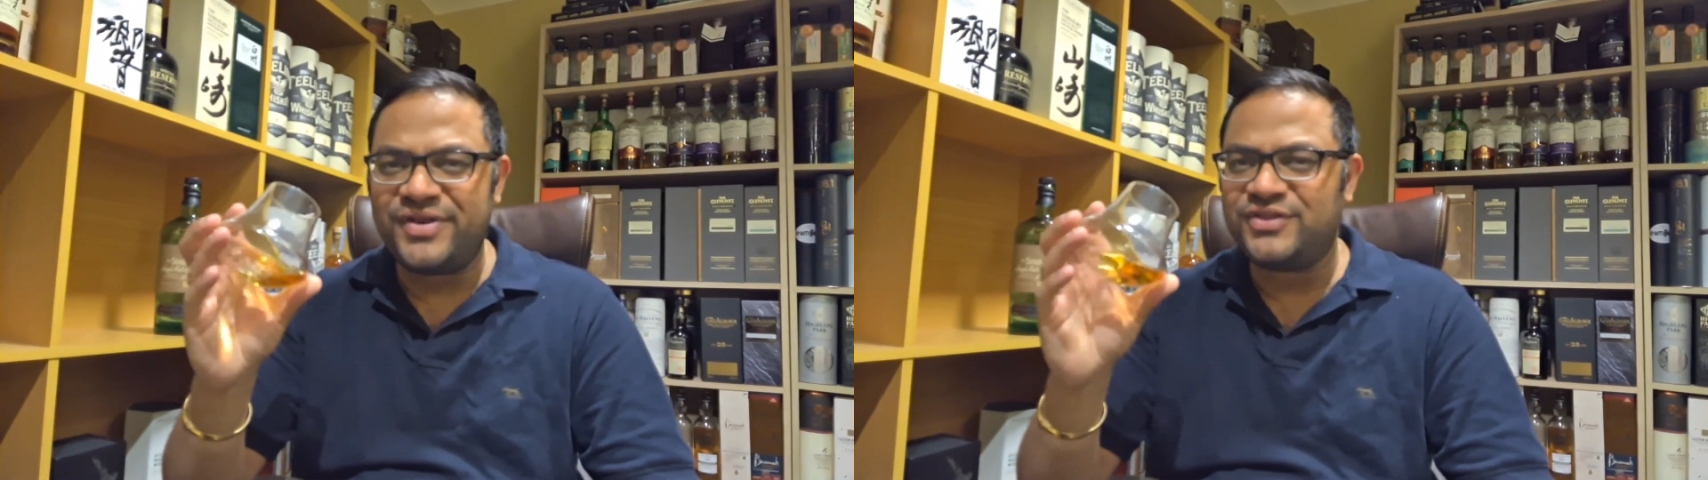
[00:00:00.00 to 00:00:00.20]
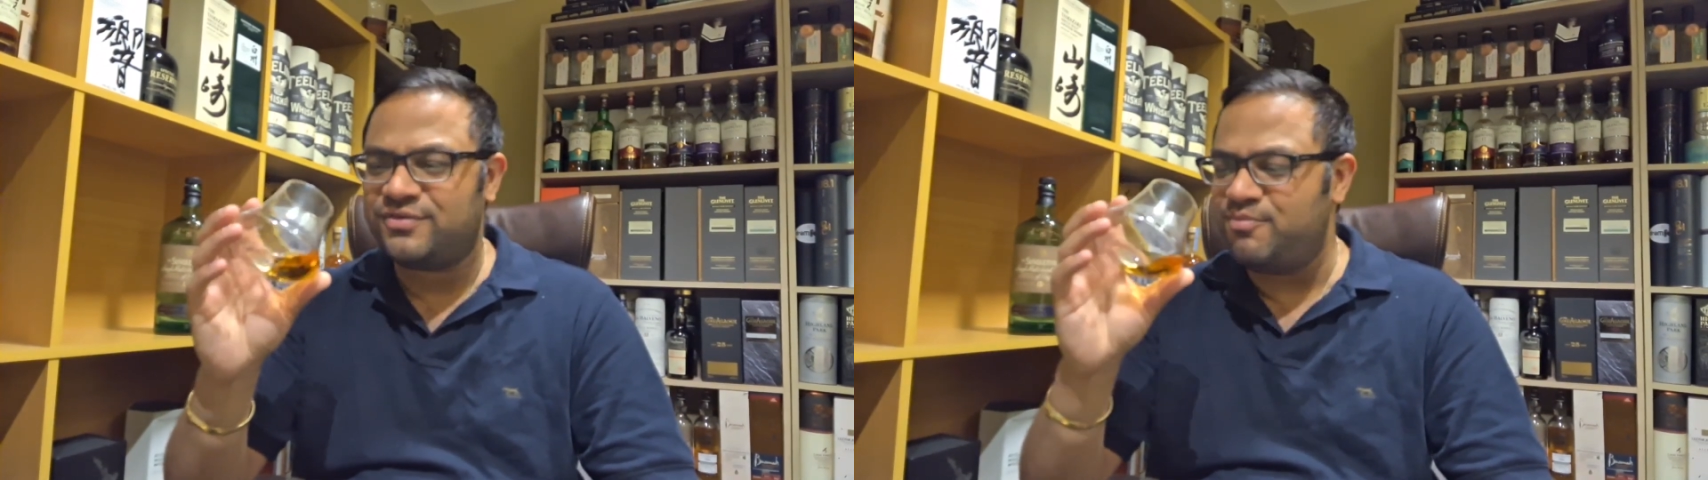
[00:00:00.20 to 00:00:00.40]

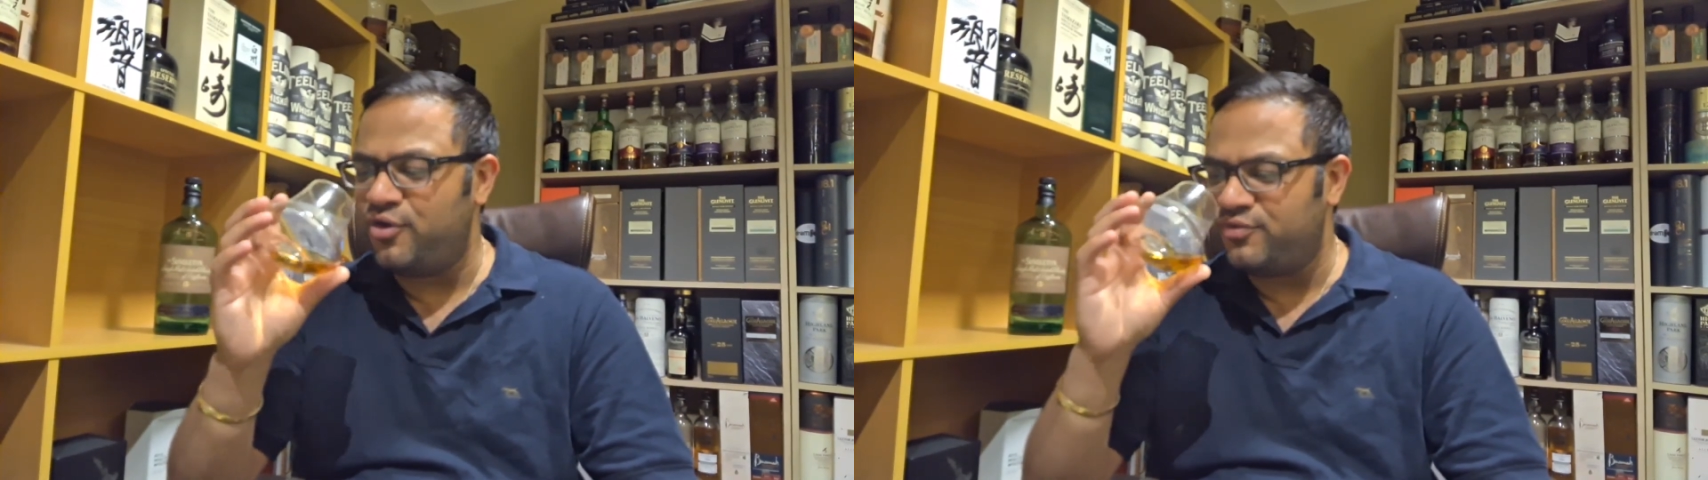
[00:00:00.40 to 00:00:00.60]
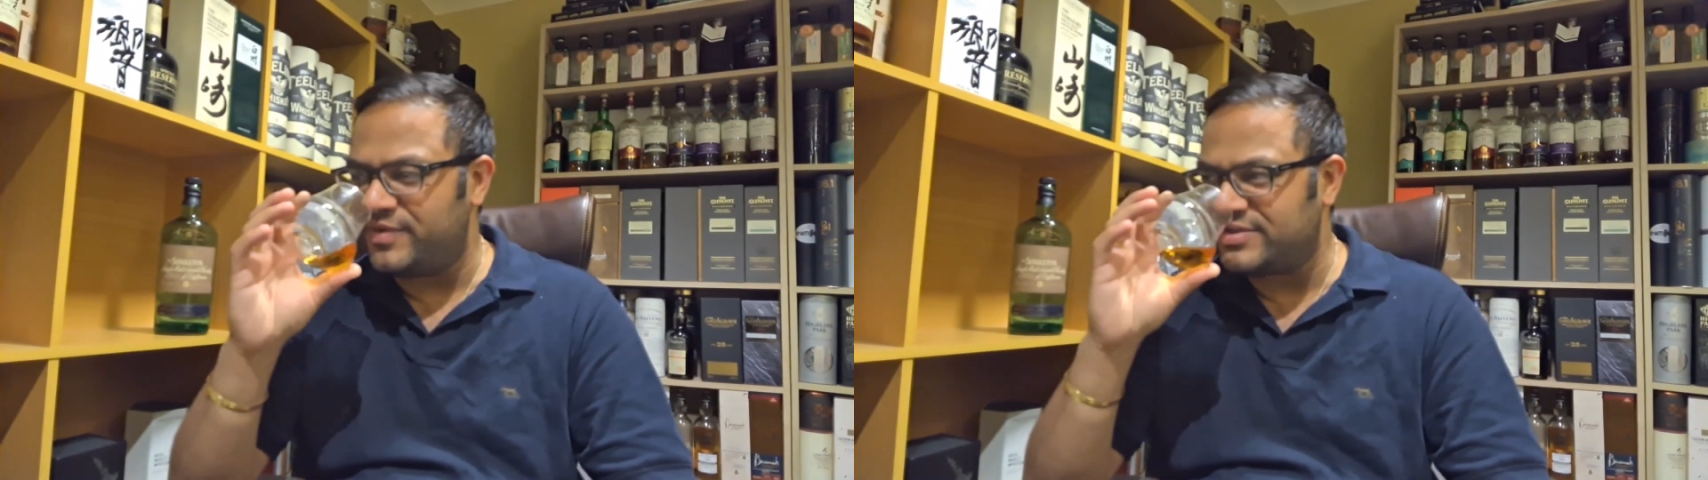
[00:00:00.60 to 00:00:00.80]

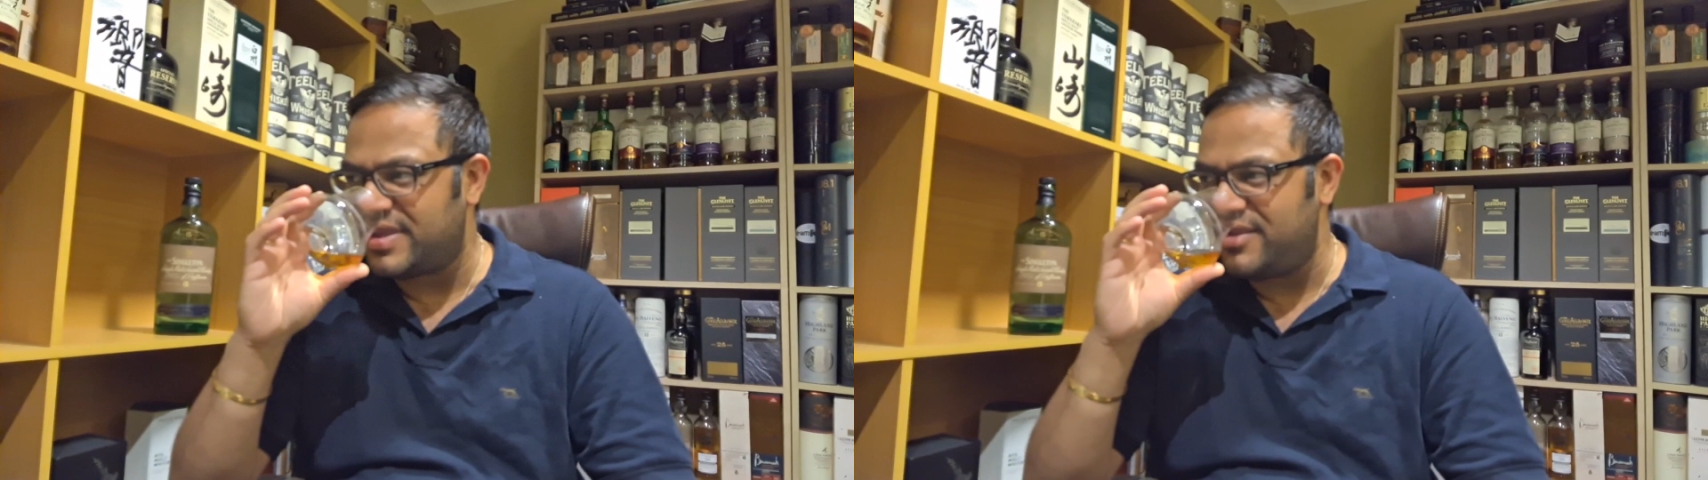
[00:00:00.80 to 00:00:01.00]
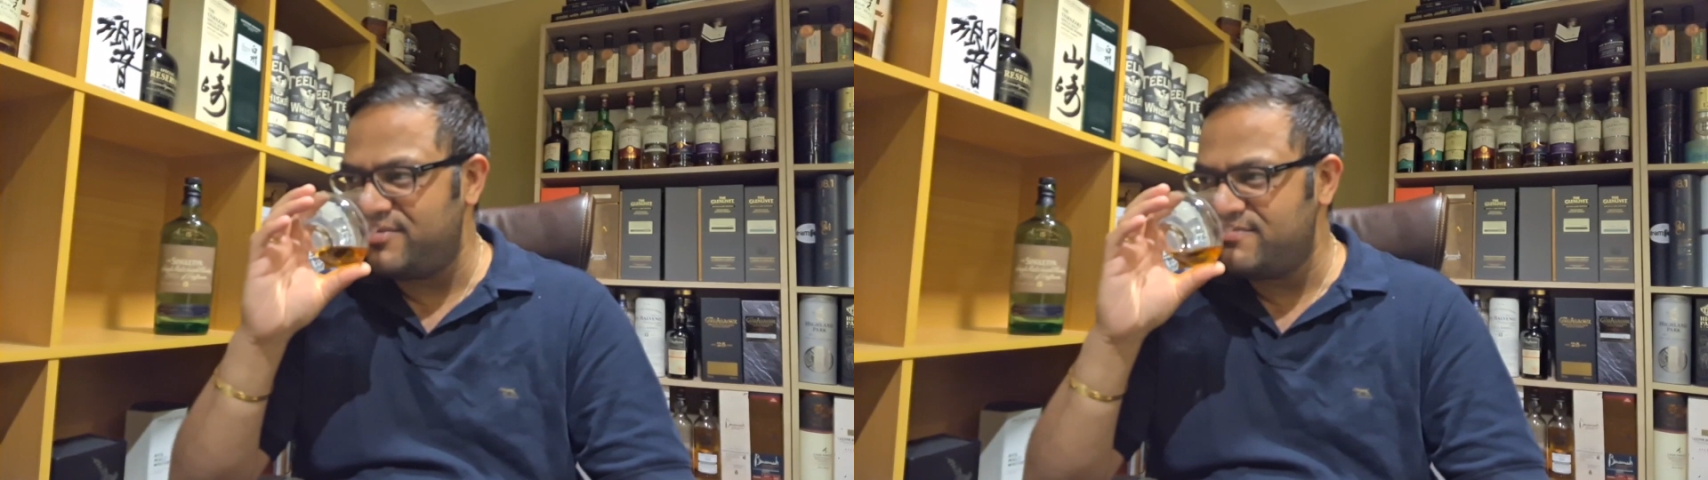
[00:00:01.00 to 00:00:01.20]
smooth whiskey.